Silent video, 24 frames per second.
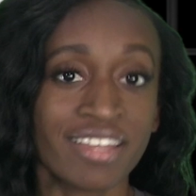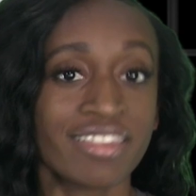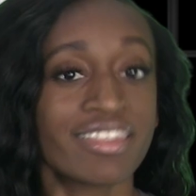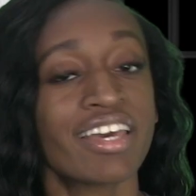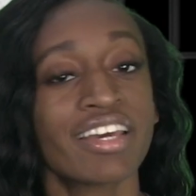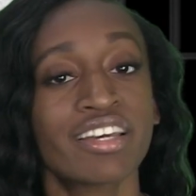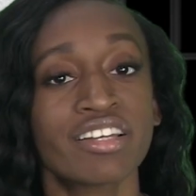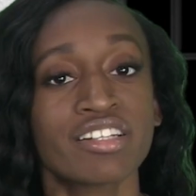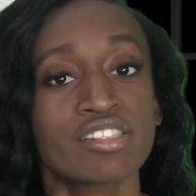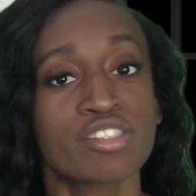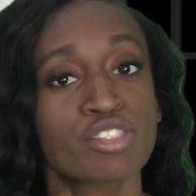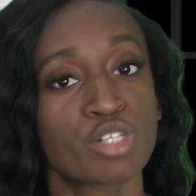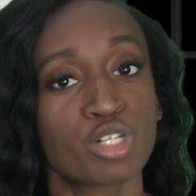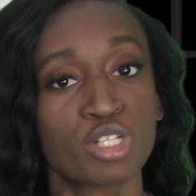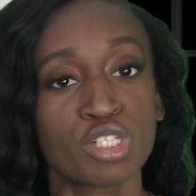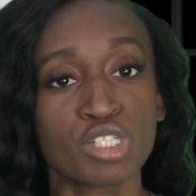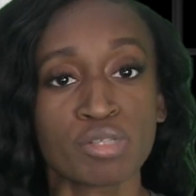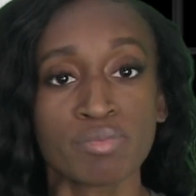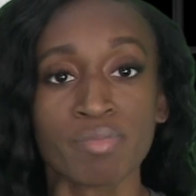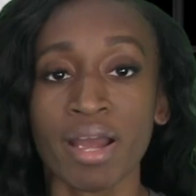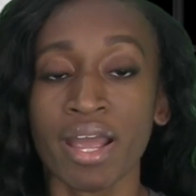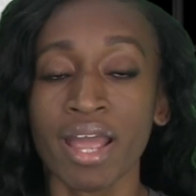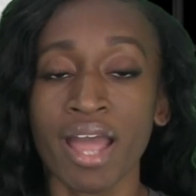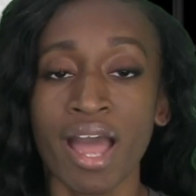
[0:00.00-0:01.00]
they can search
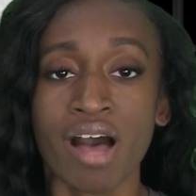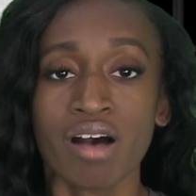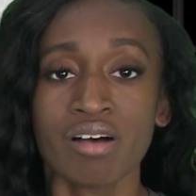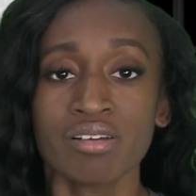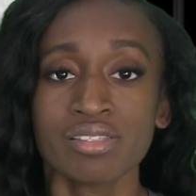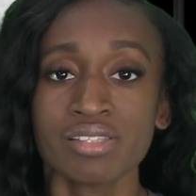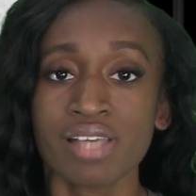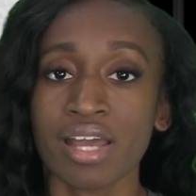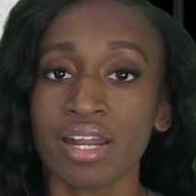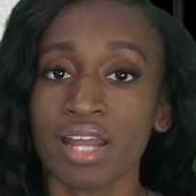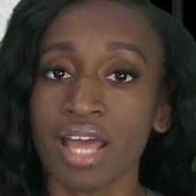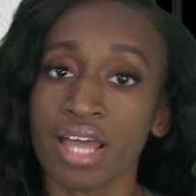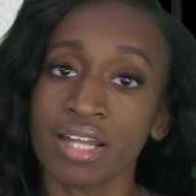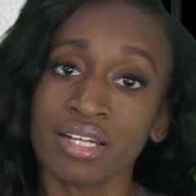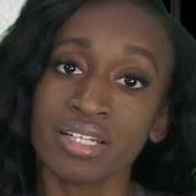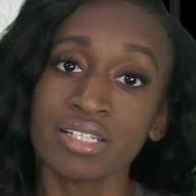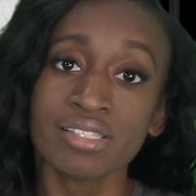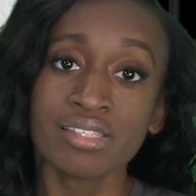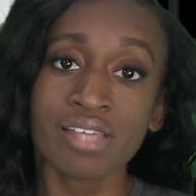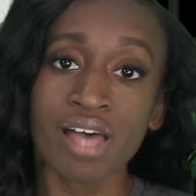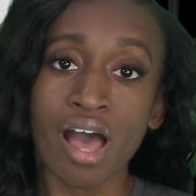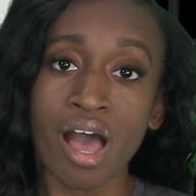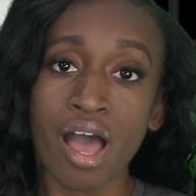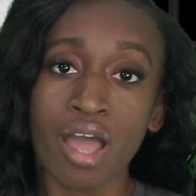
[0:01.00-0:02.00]
my house at any
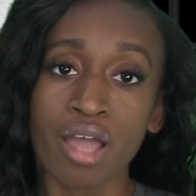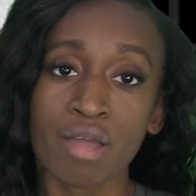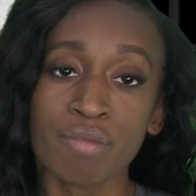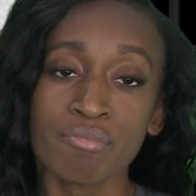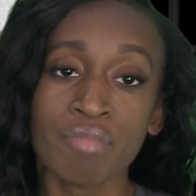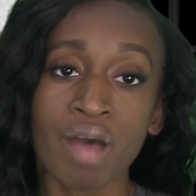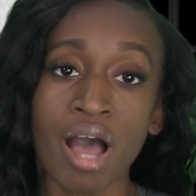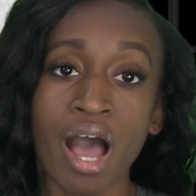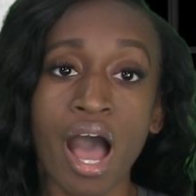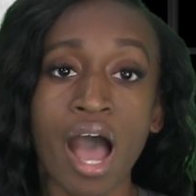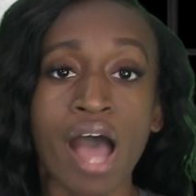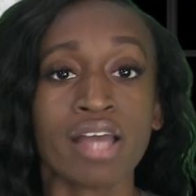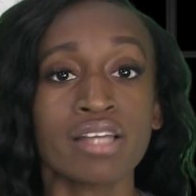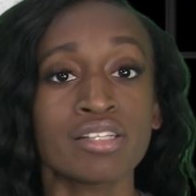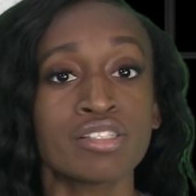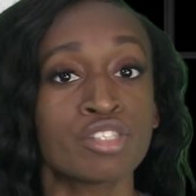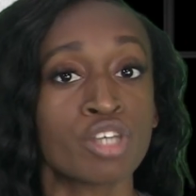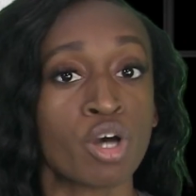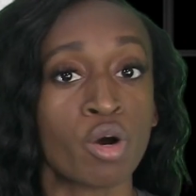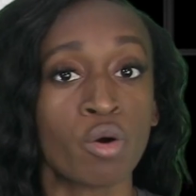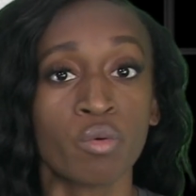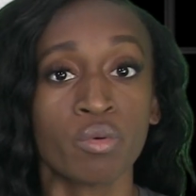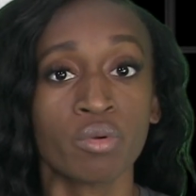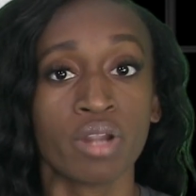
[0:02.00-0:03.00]
time. I
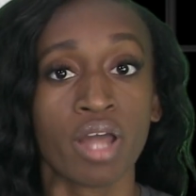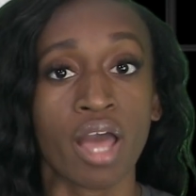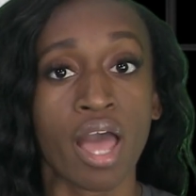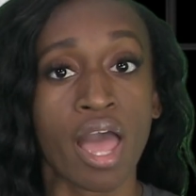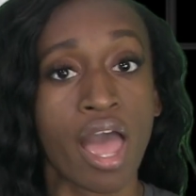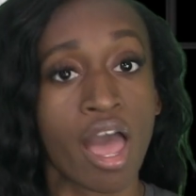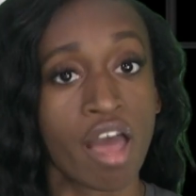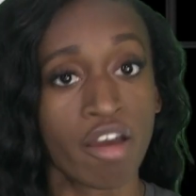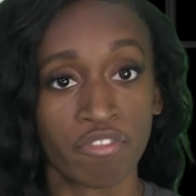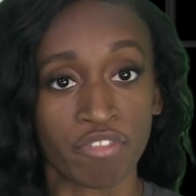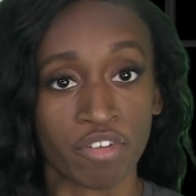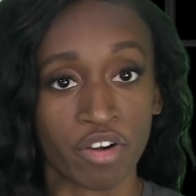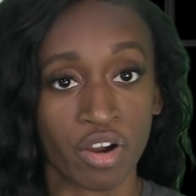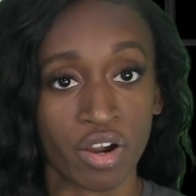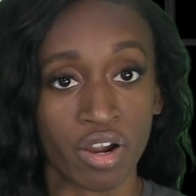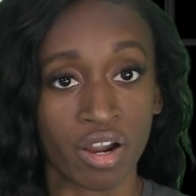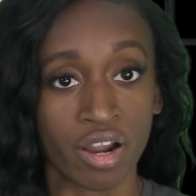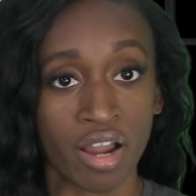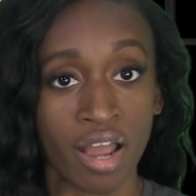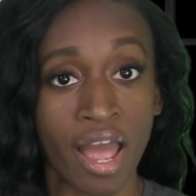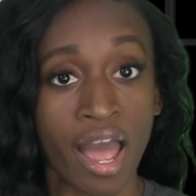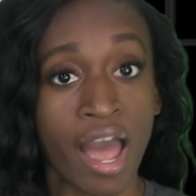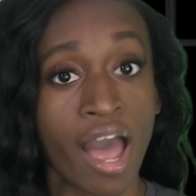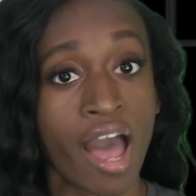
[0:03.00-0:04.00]
don't ever
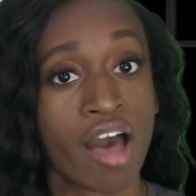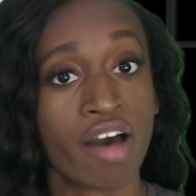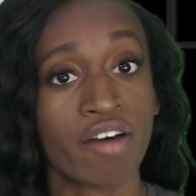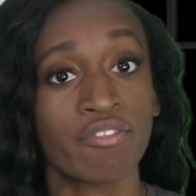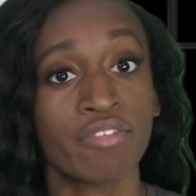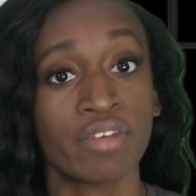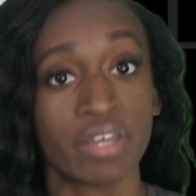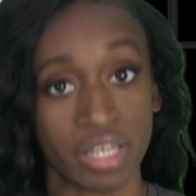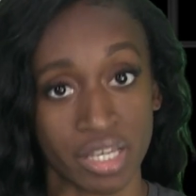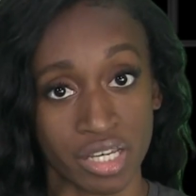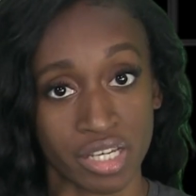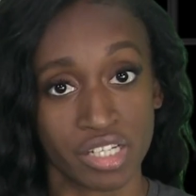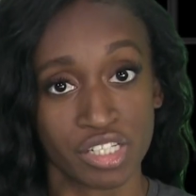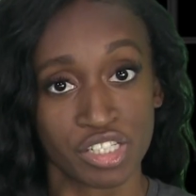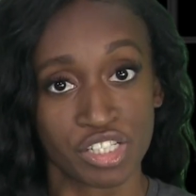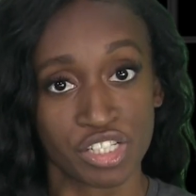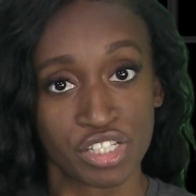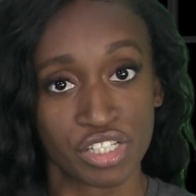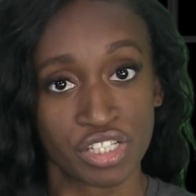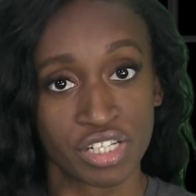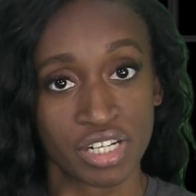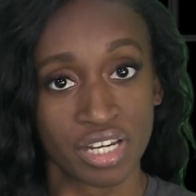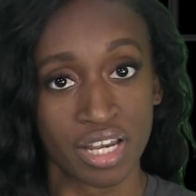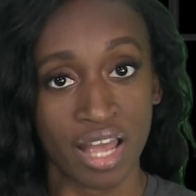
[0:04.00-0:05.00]
have
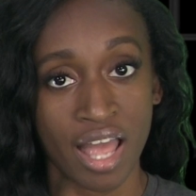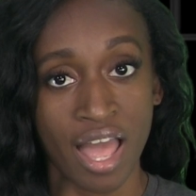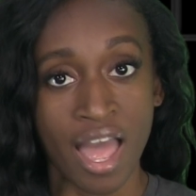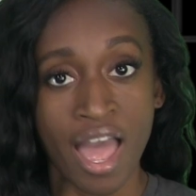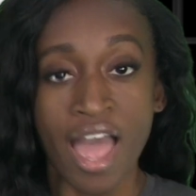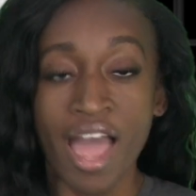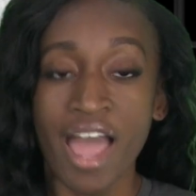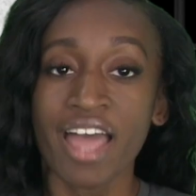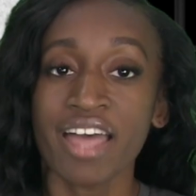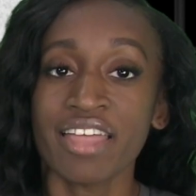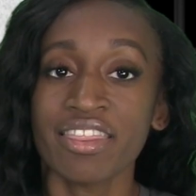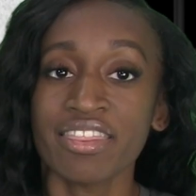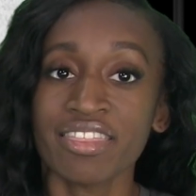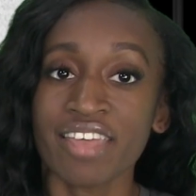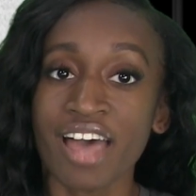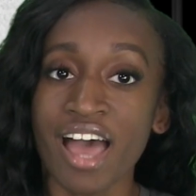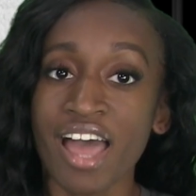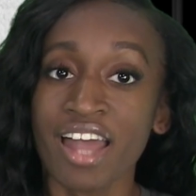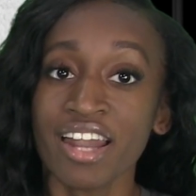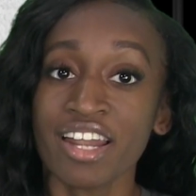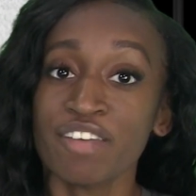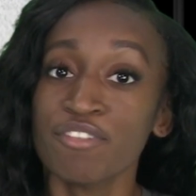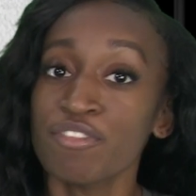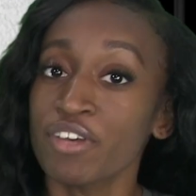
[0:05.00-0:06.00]
ish. And
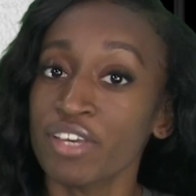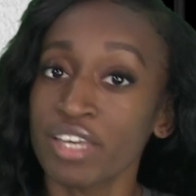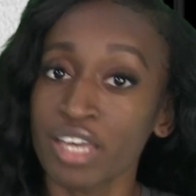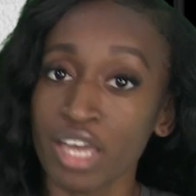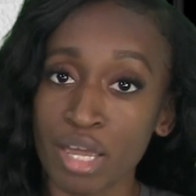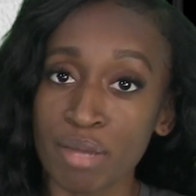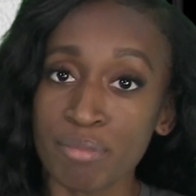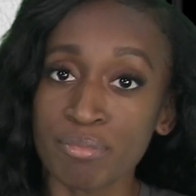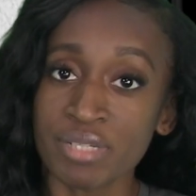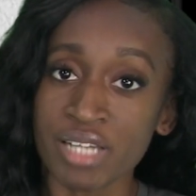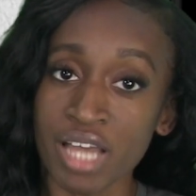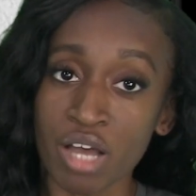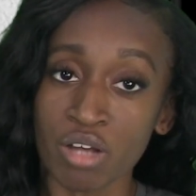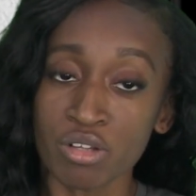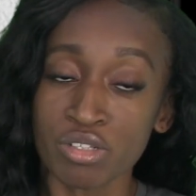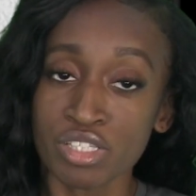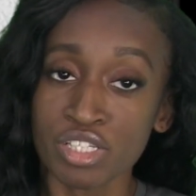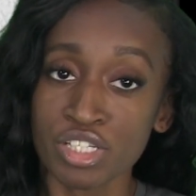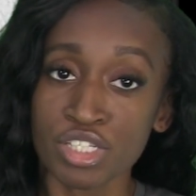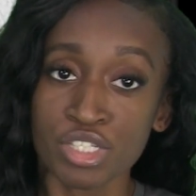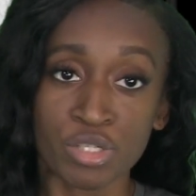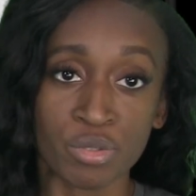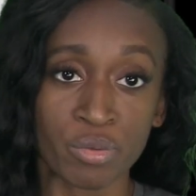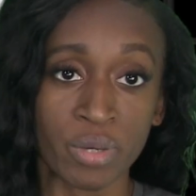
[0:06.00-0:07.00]
that if it came down
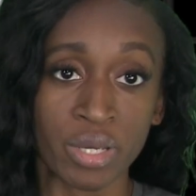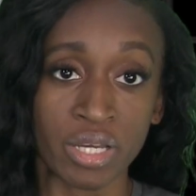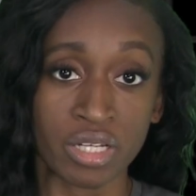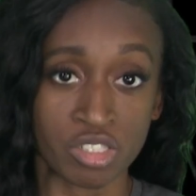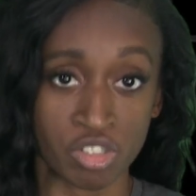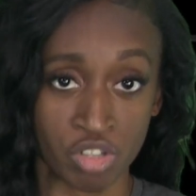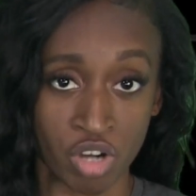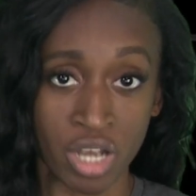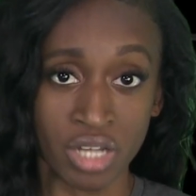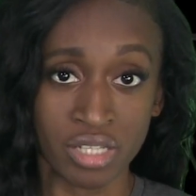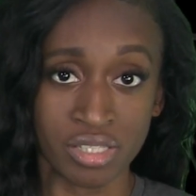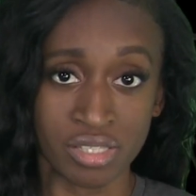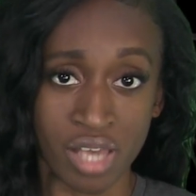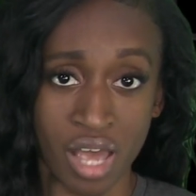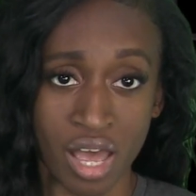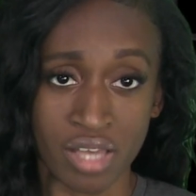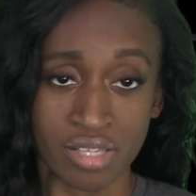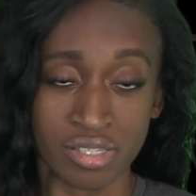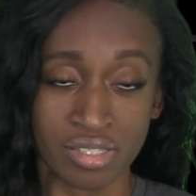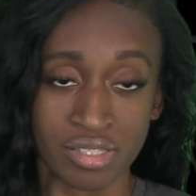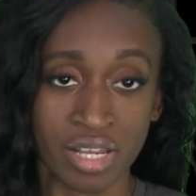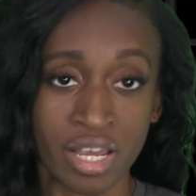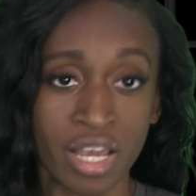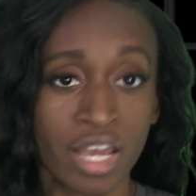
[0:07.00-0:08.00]
to doing a drug
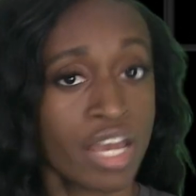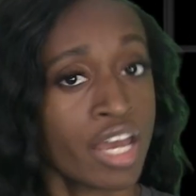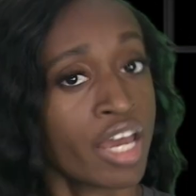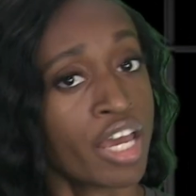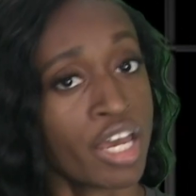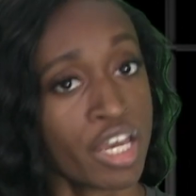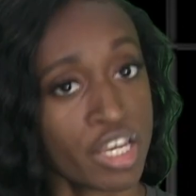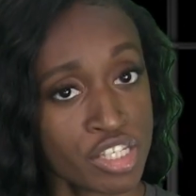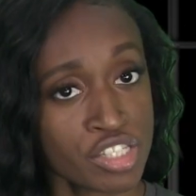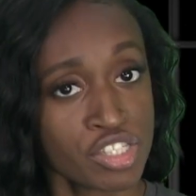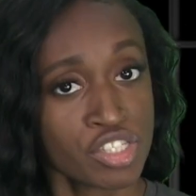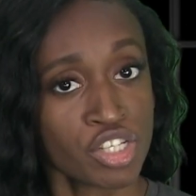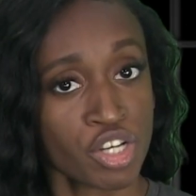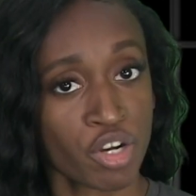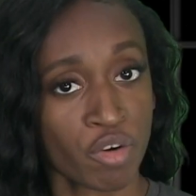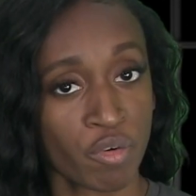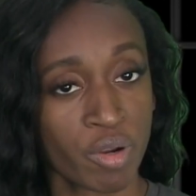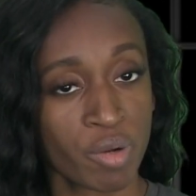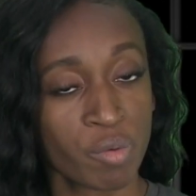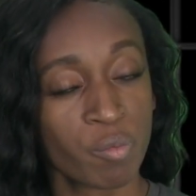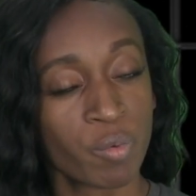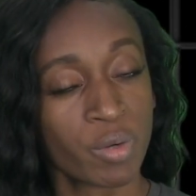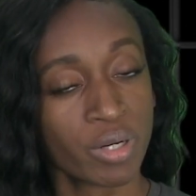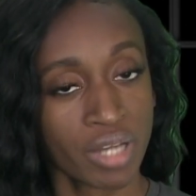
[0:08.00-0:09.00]
test, his
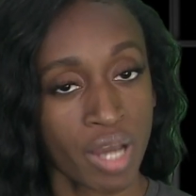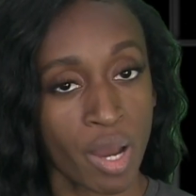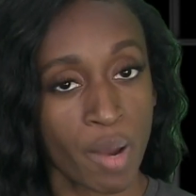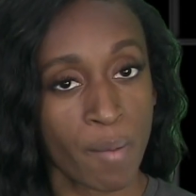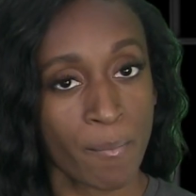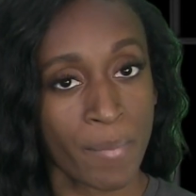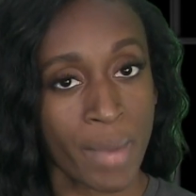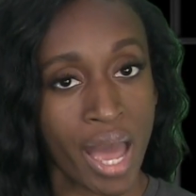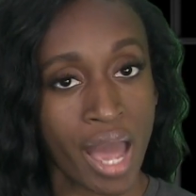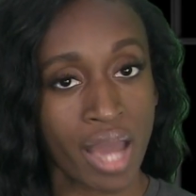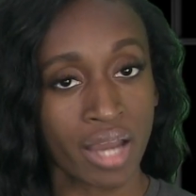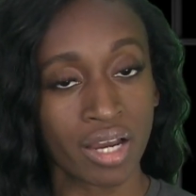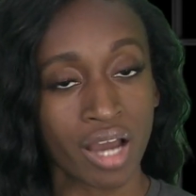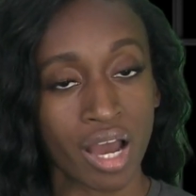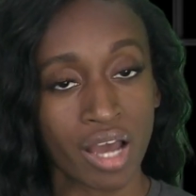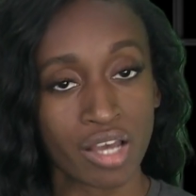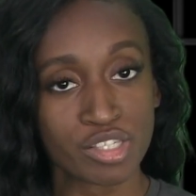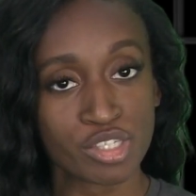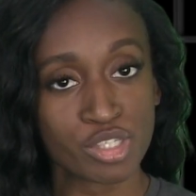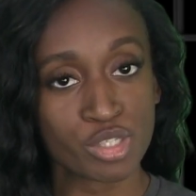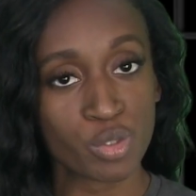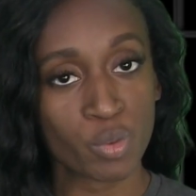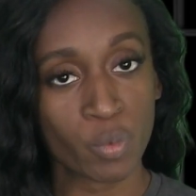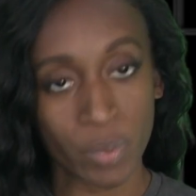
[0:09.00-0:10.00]
urine would come back
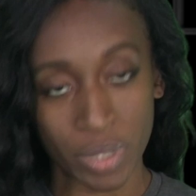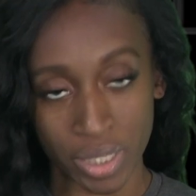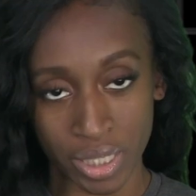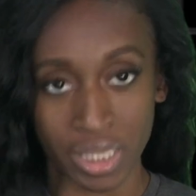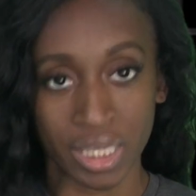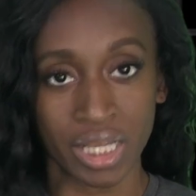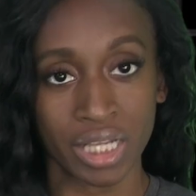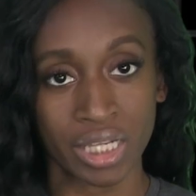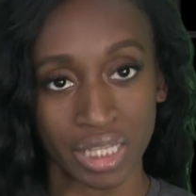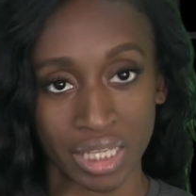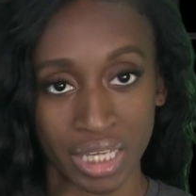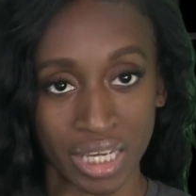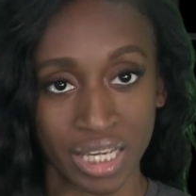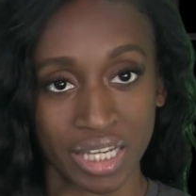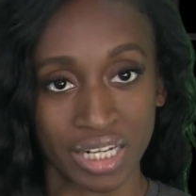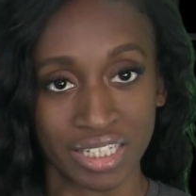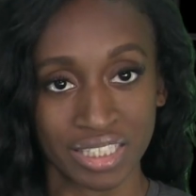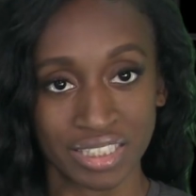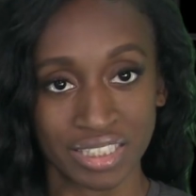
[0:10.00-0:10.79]
squeaky clean.